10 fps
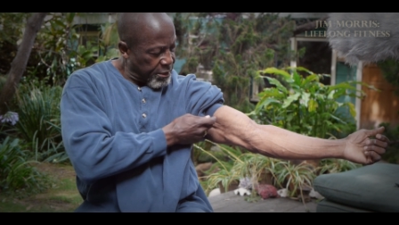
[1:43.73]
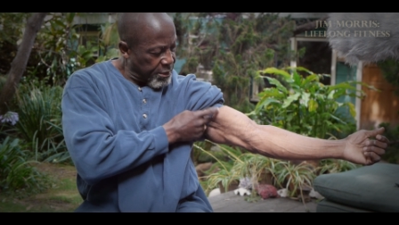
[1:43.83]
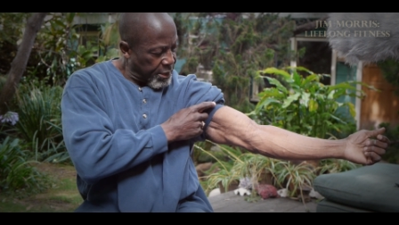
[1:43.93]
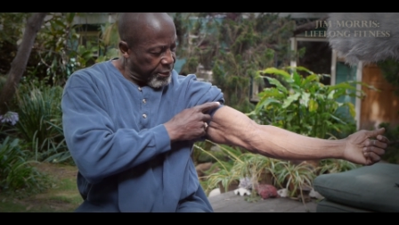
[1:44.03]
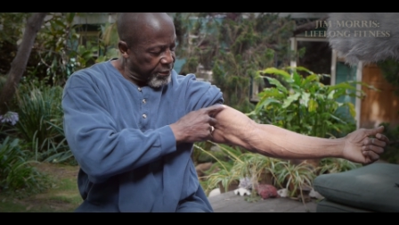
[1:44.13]

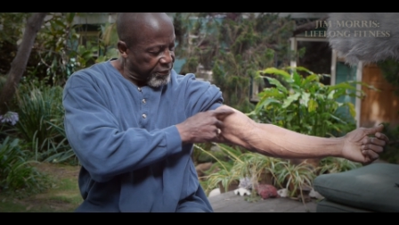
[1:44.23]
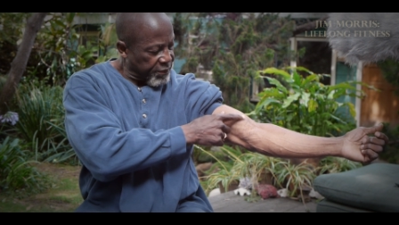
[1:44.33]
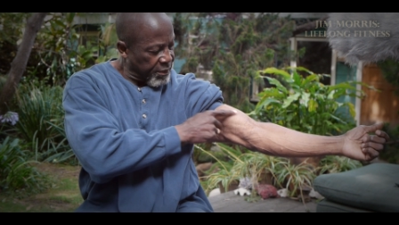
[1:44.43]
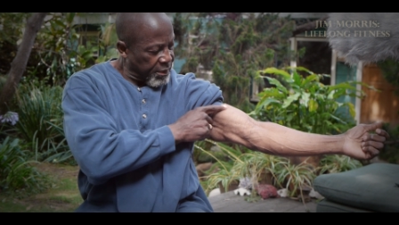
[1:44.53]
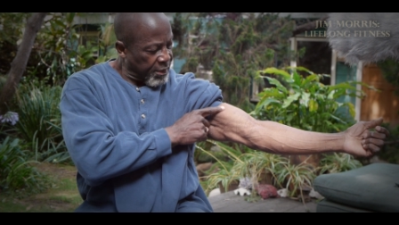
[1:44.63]
You
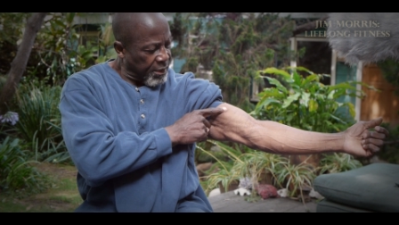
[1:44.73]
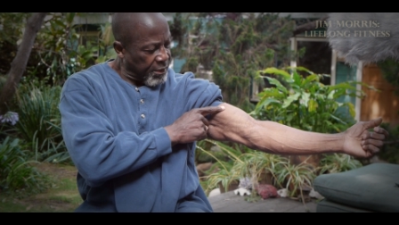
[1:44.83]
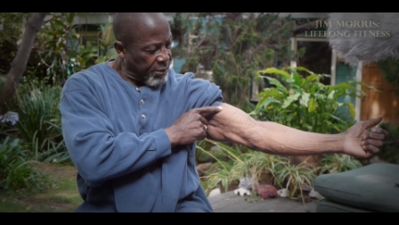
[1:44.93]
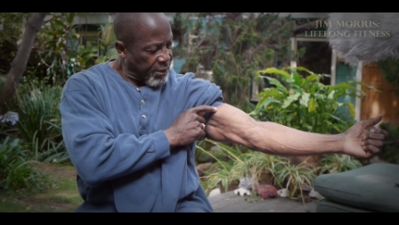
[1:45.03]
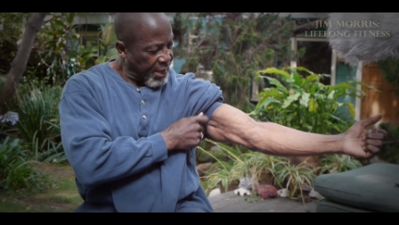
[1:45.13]
notice
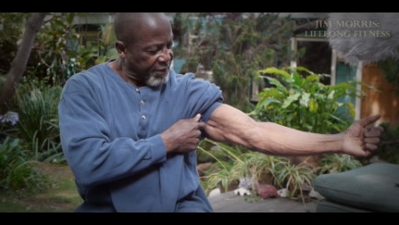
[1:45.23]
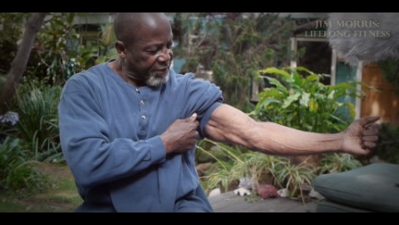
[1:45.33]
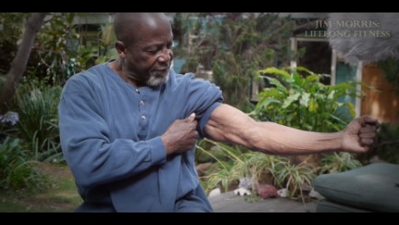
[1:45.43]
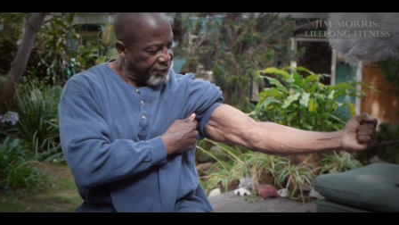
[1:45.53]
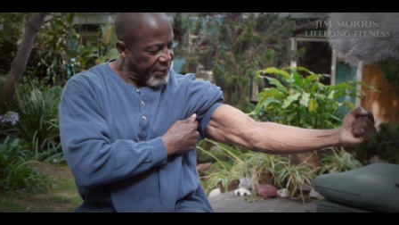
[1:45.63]

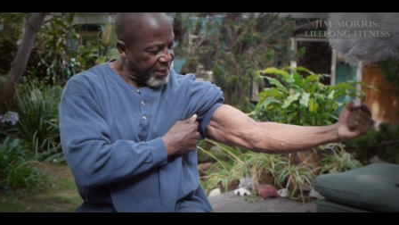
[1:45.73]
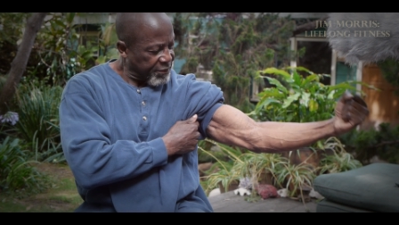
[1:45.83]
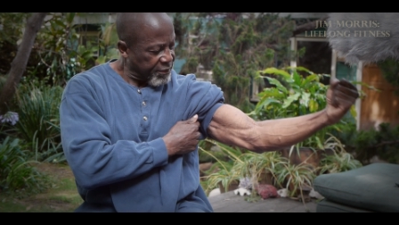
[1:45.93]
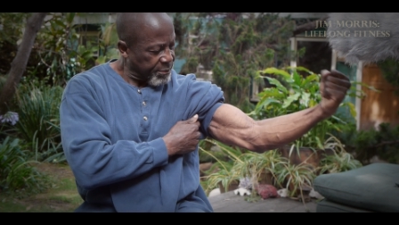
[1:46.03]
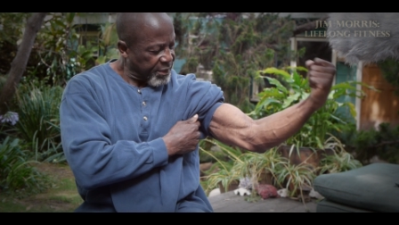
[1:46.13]
as I
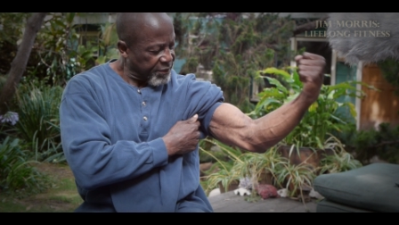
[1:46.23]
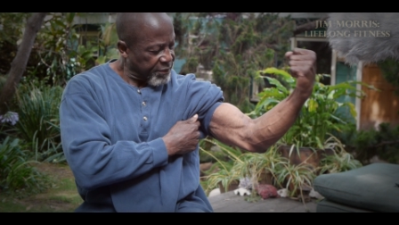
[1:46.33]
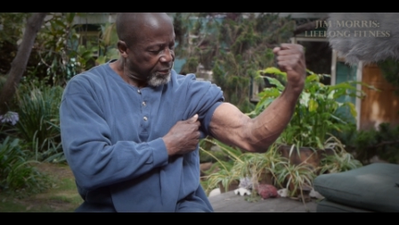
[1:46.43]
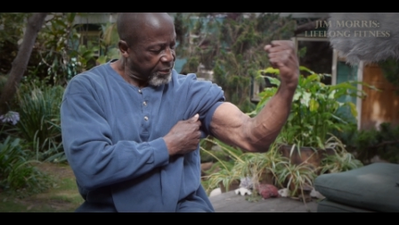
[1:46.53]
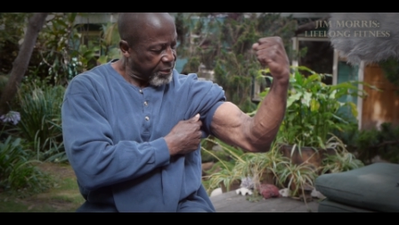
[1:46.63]
flex the
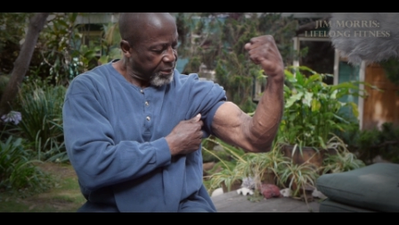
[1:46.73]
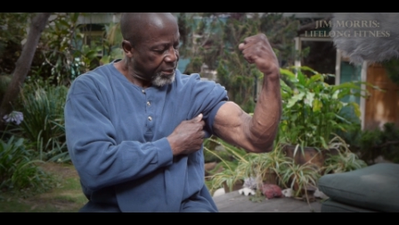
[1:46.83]
muscle,